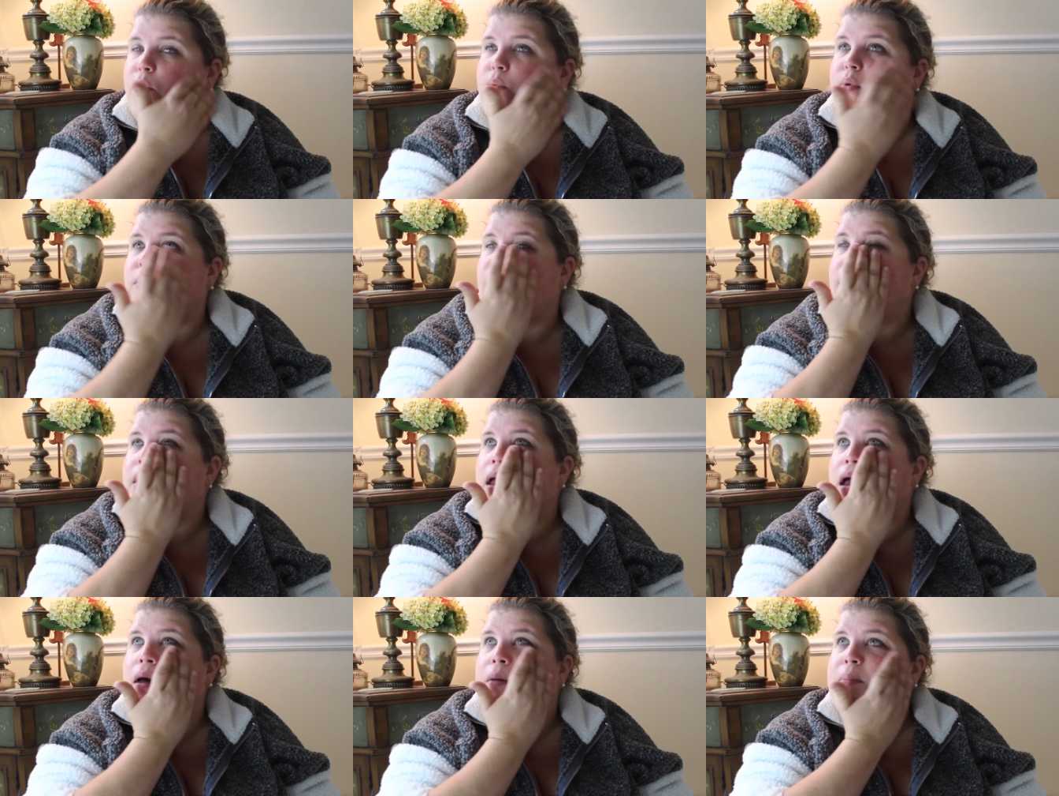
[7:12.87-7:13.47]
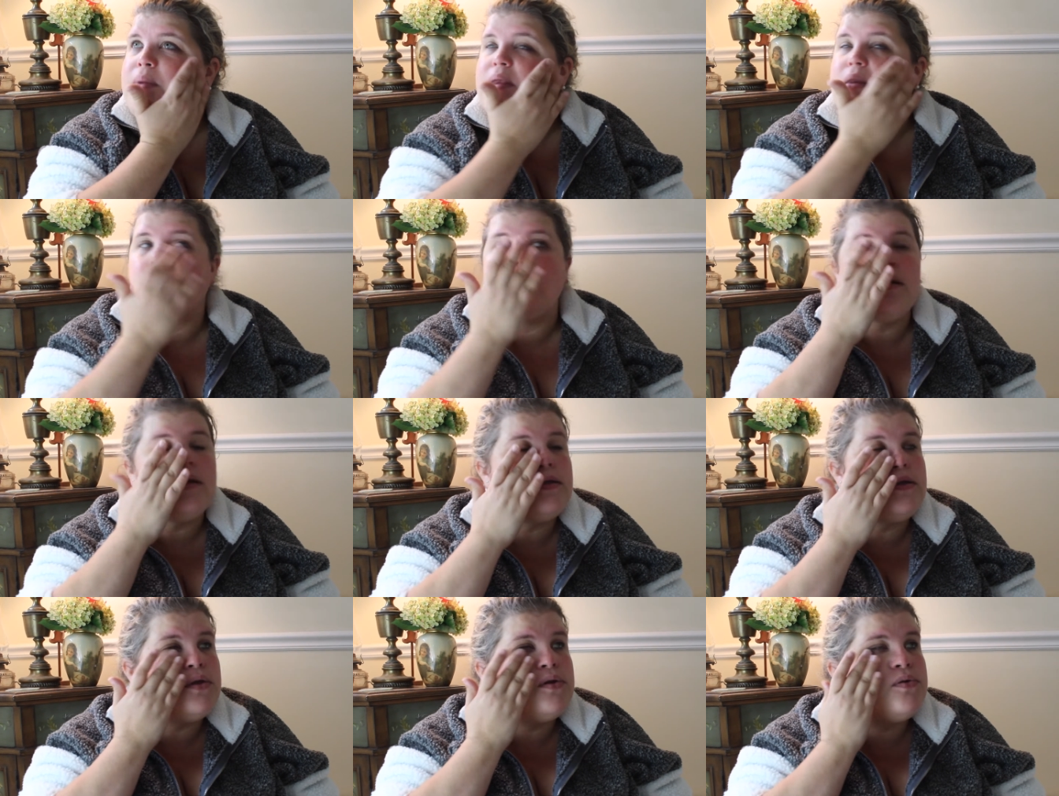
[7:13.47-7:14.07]
will be coming
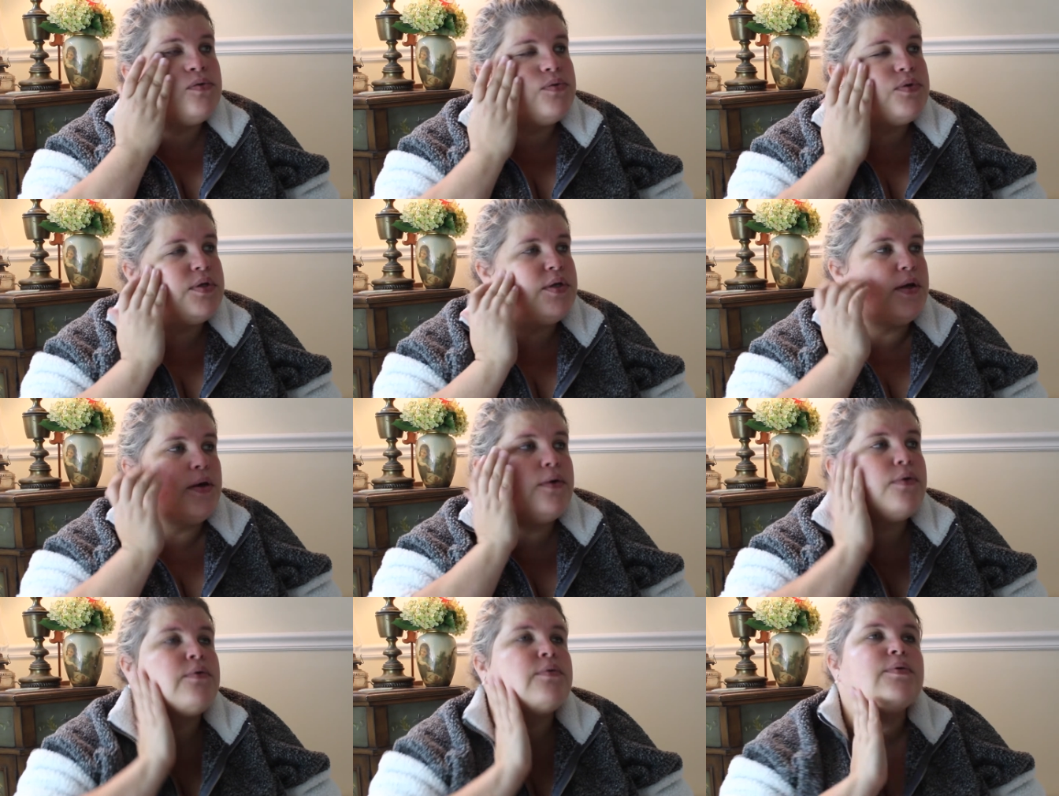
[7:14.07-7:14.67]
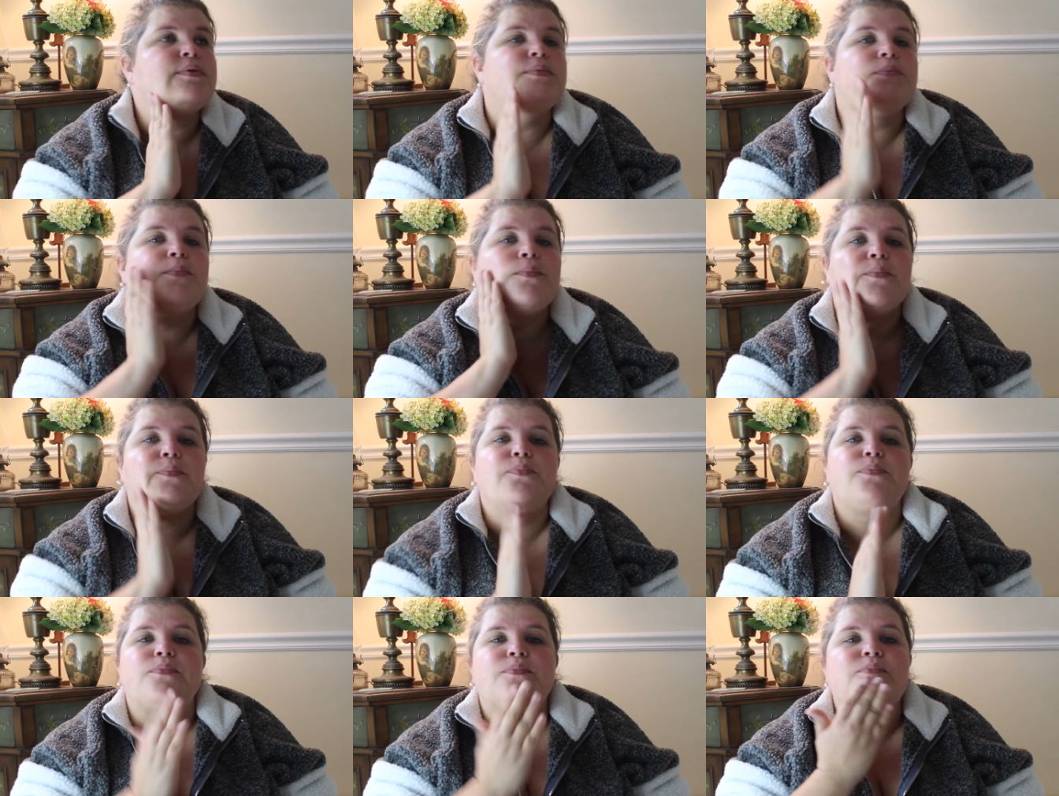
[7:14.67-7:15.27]
soon too.
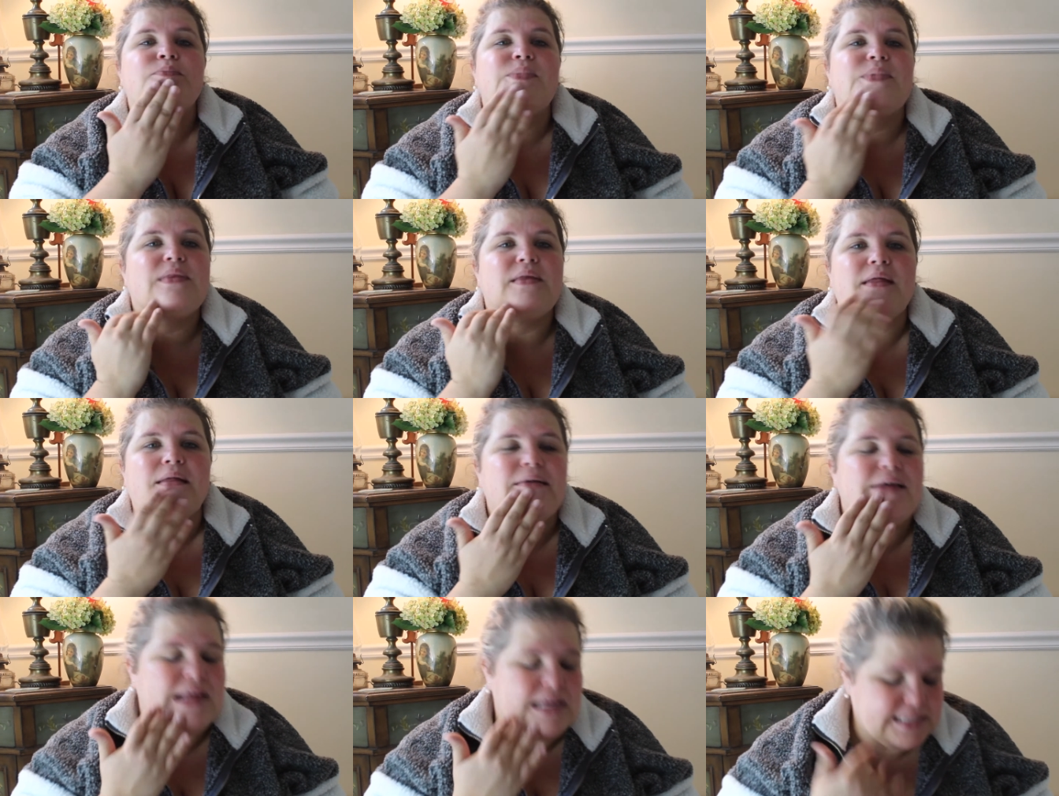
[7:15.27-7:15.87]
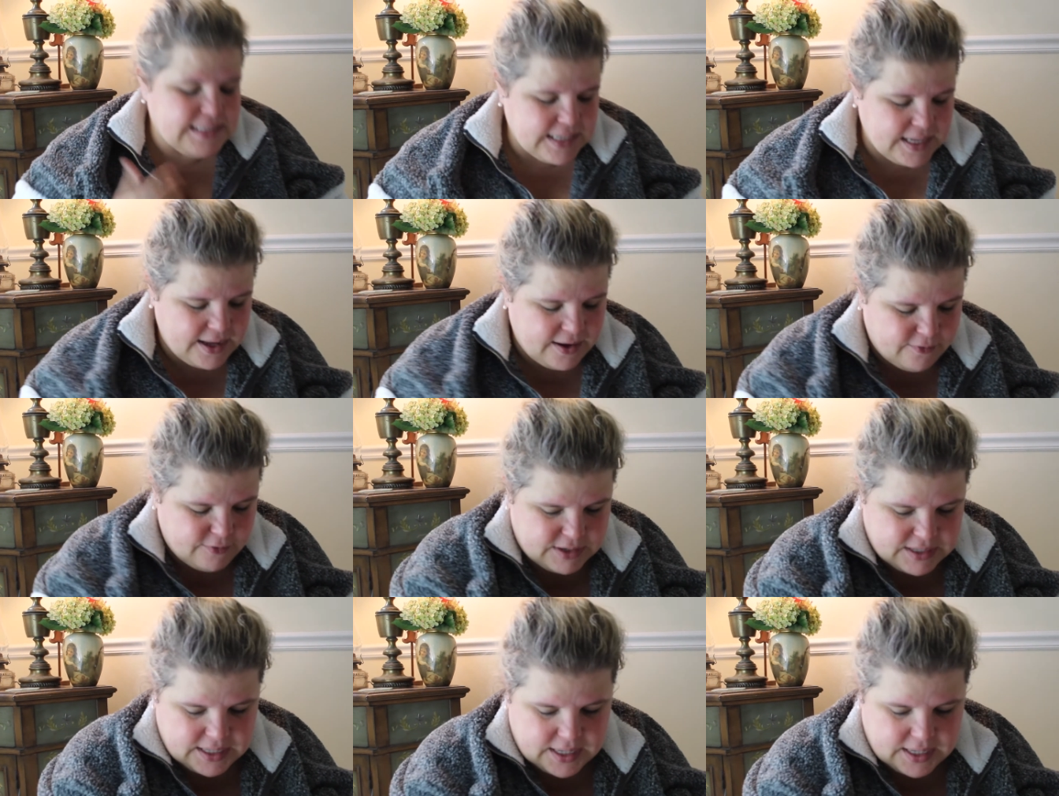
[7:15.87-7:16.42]
Like I say every